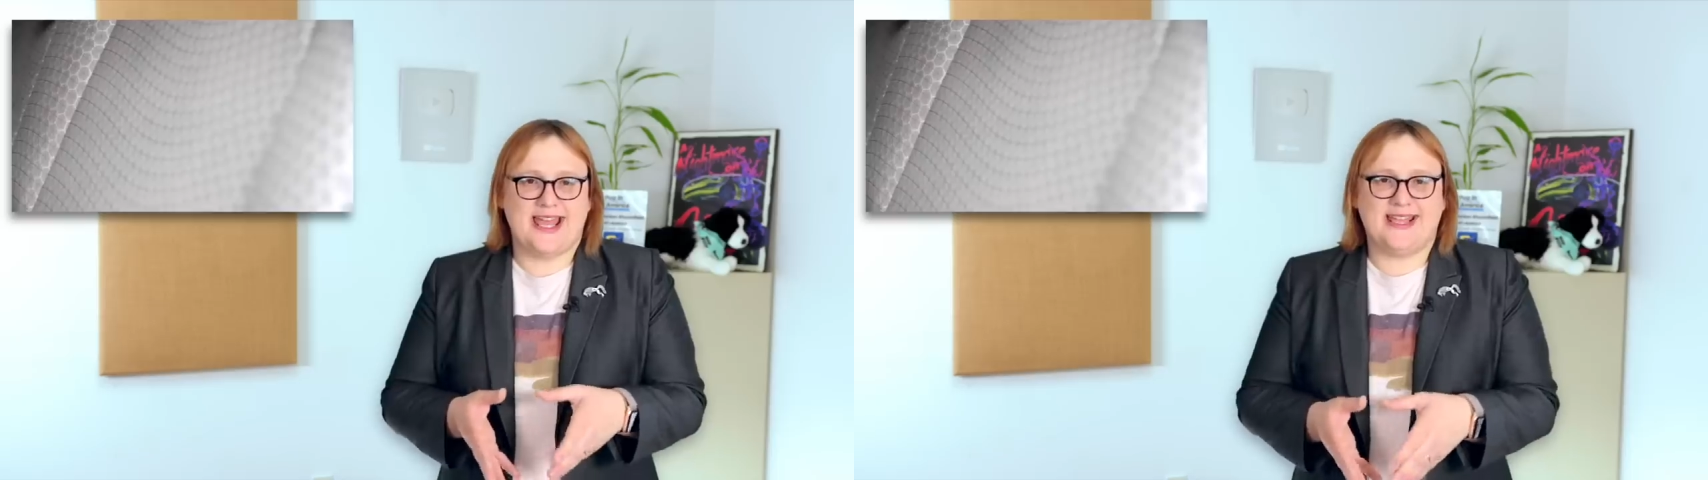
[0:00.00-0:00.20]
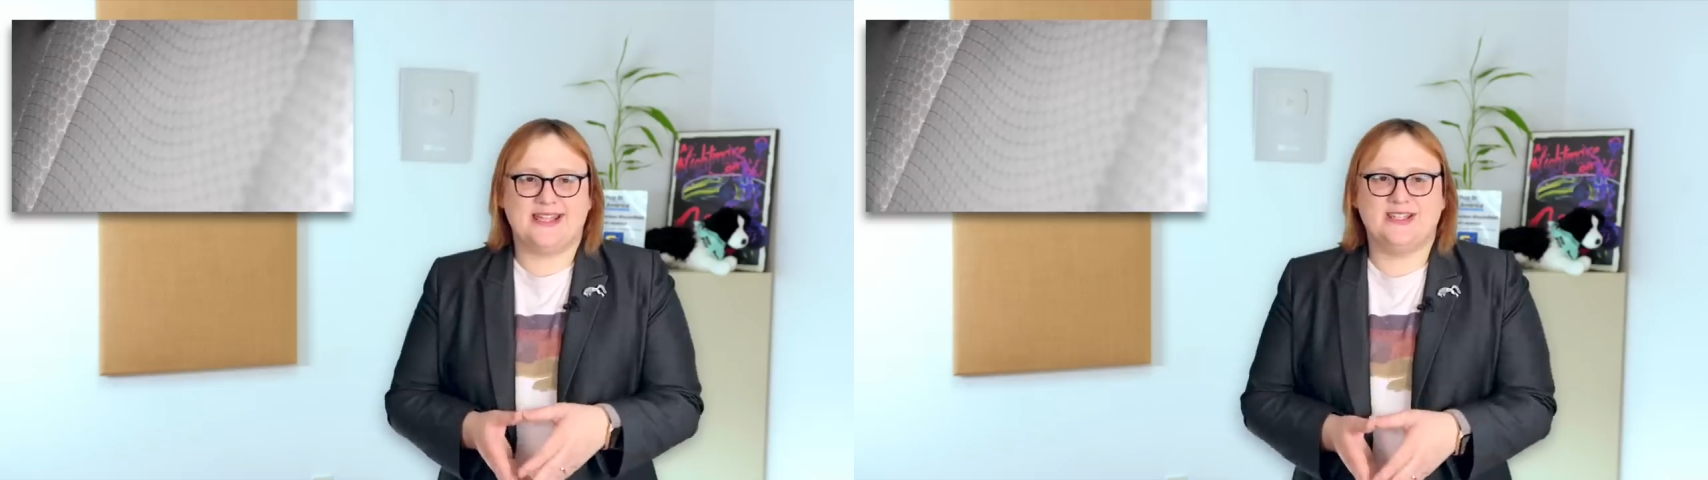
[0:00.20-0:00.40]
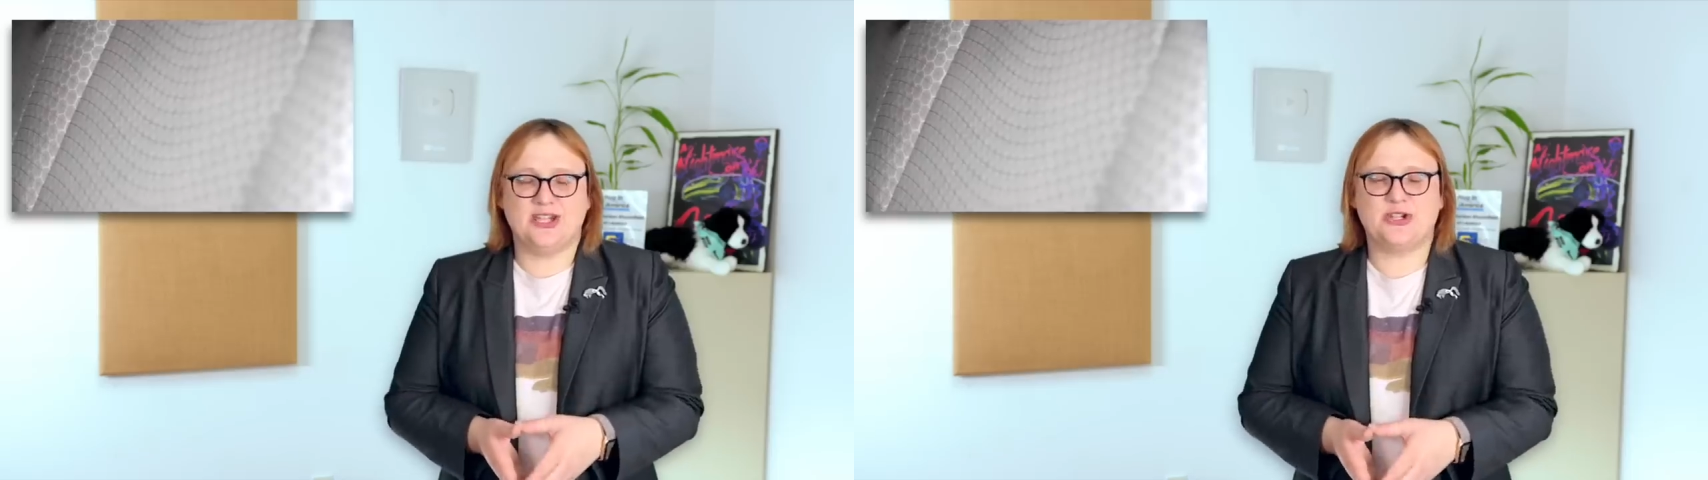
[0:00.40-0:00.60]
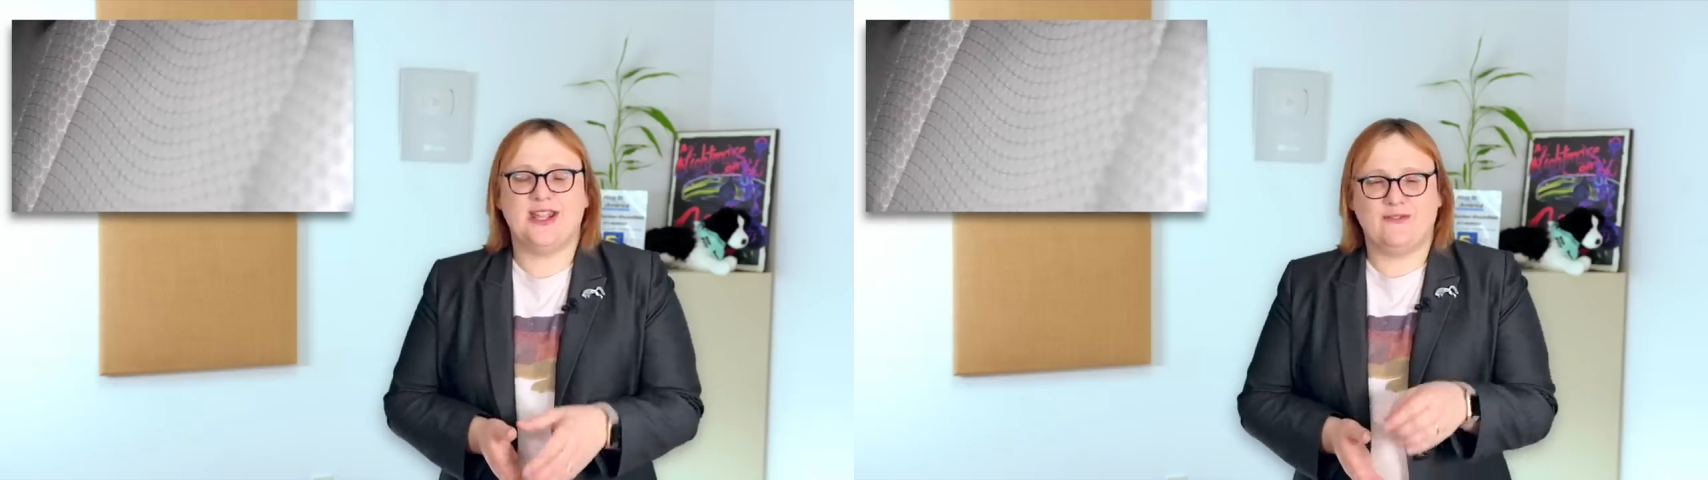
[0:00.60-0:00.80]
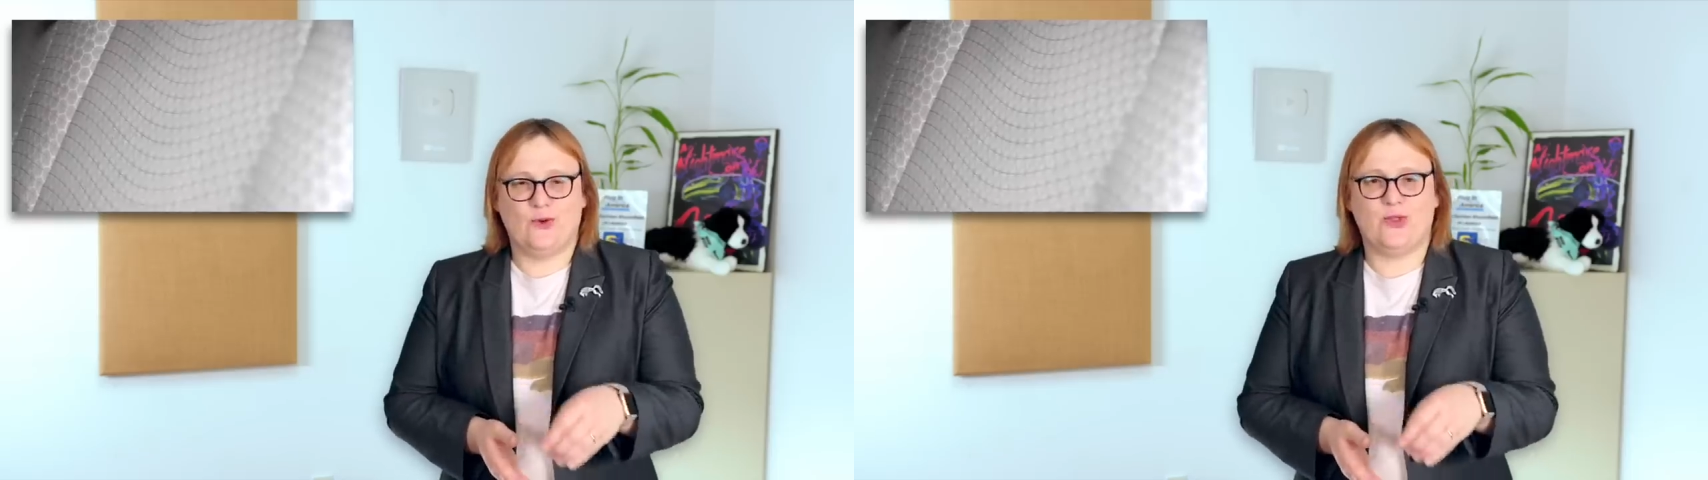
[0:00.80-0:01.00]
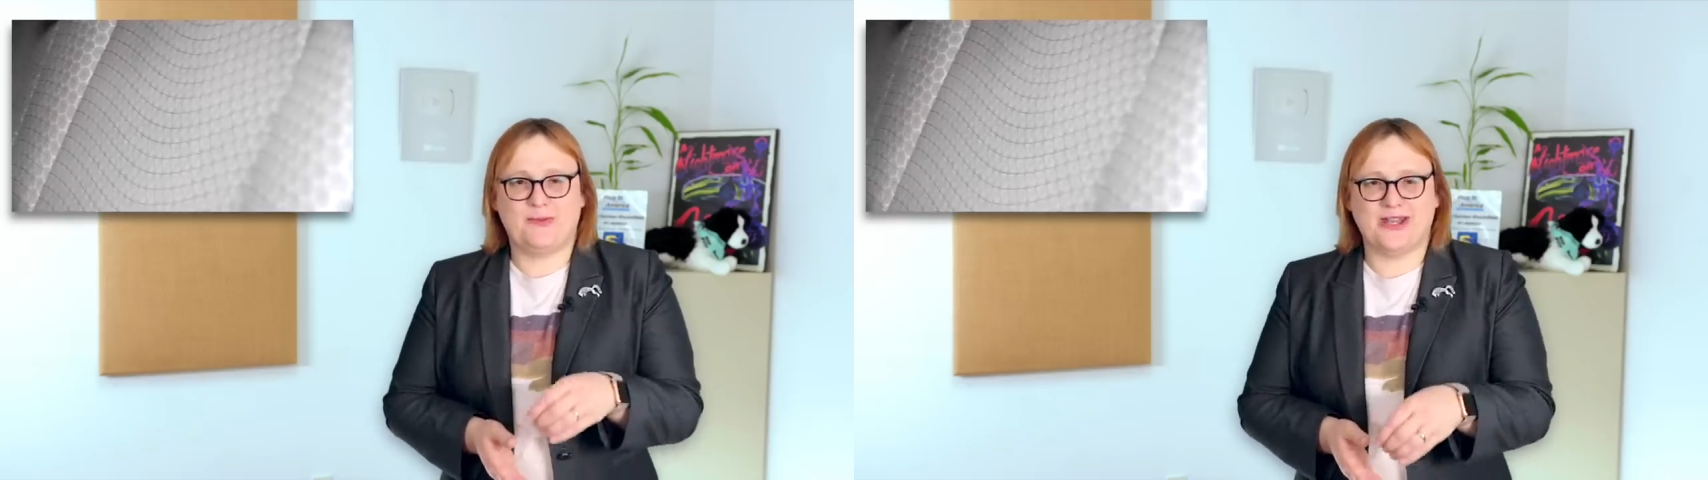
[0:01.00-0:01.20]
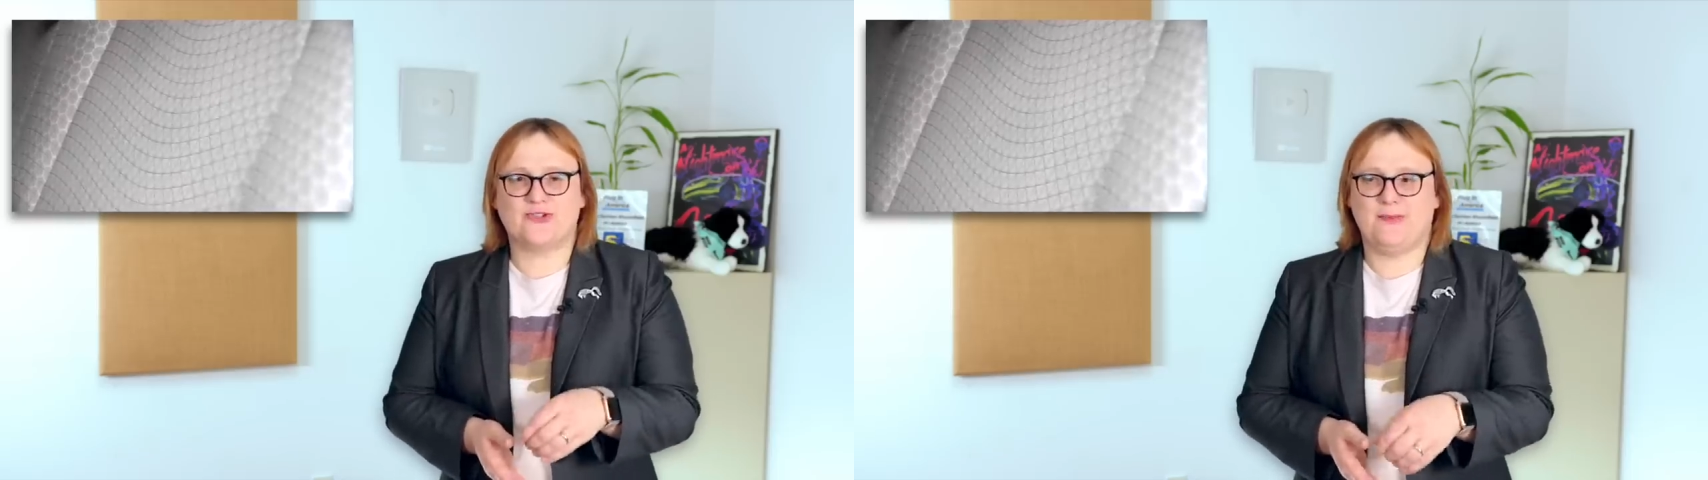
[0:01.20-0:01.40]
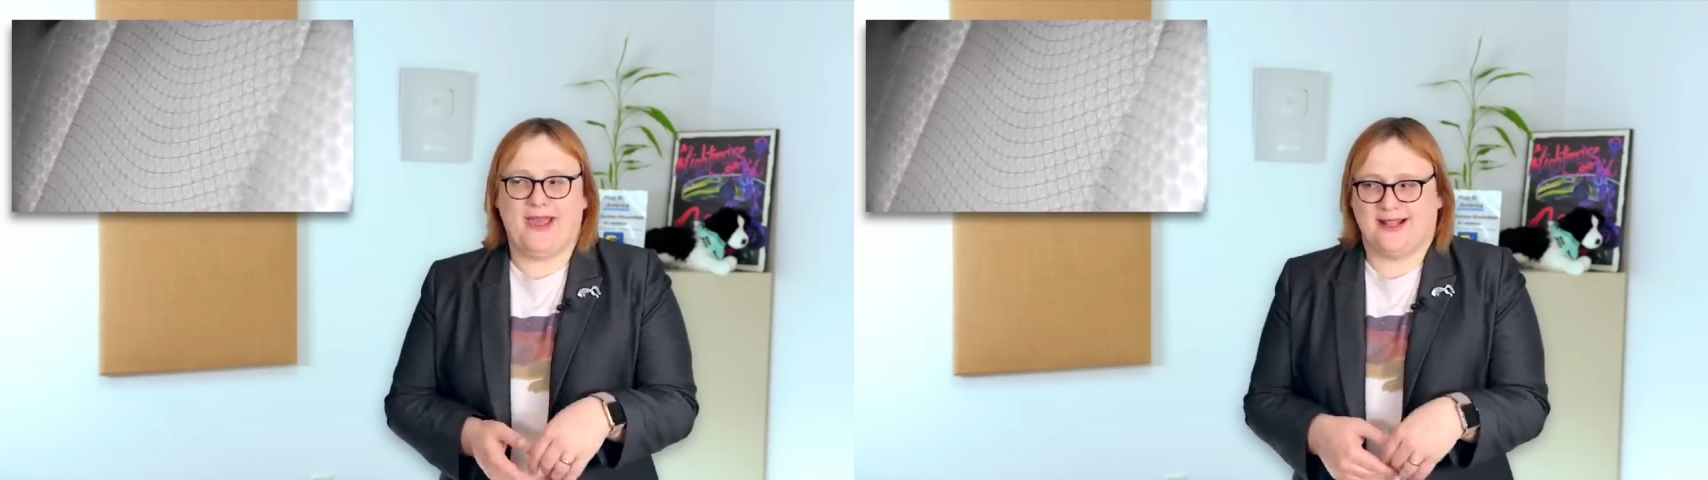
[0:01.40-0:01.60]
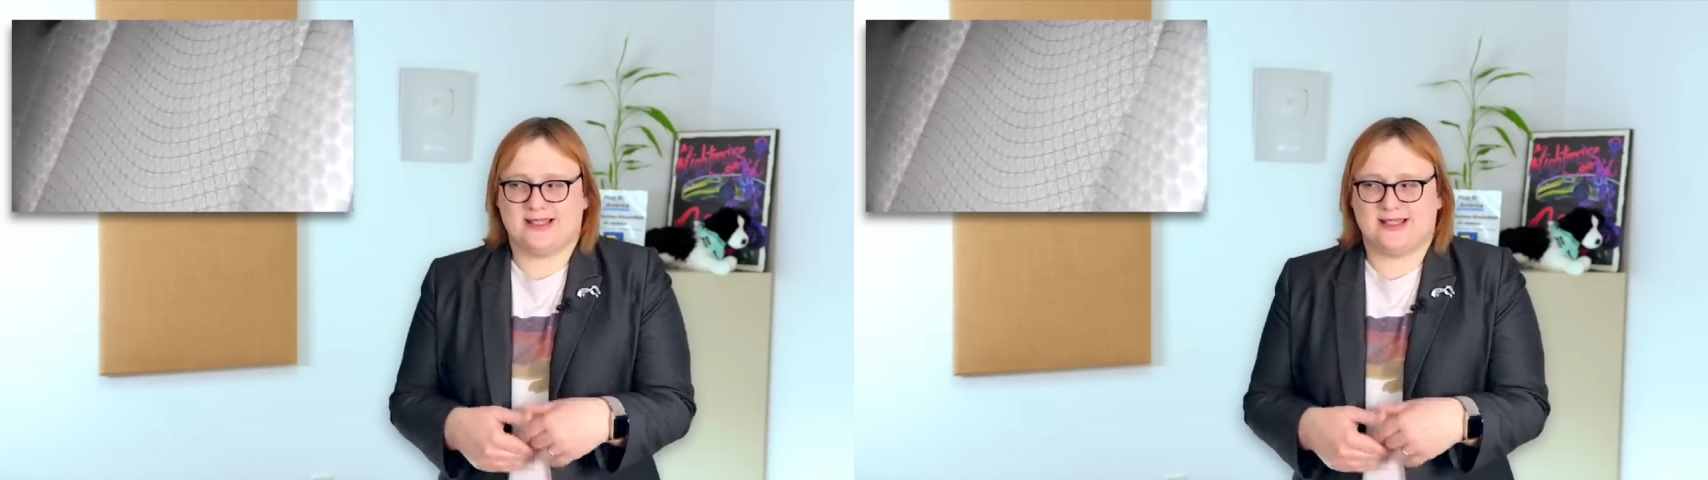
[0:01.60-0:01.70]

air conditioning for the battery pack,